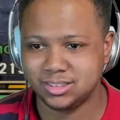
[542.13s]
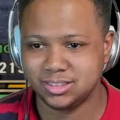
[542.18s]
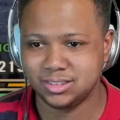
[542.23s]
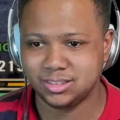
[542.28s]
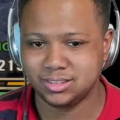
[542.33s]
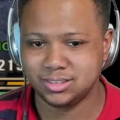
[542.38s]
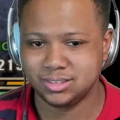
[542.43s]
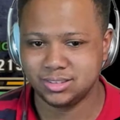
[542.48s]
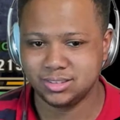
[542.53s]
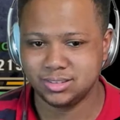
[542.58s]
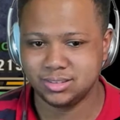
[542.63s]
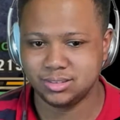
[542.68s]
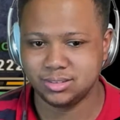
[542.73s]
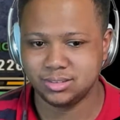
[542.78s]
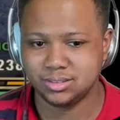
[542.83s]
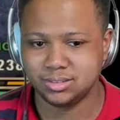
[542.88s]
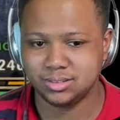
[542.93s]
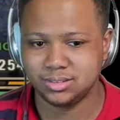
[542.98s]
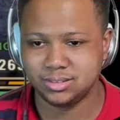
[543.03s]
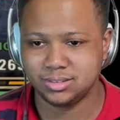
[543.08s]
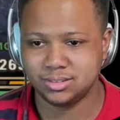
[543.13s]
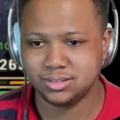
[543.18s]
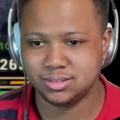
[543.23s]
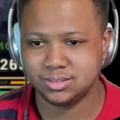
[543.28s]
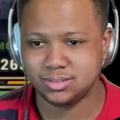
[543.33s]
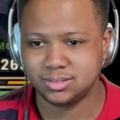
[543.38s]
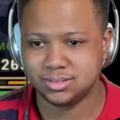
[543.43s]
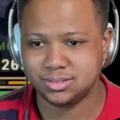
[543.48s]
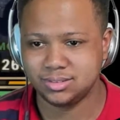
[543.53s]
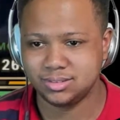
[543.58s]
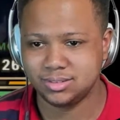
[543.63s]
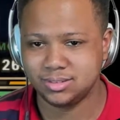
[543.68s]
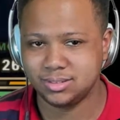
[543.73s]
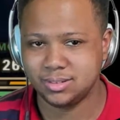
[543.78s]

Nobody speaks.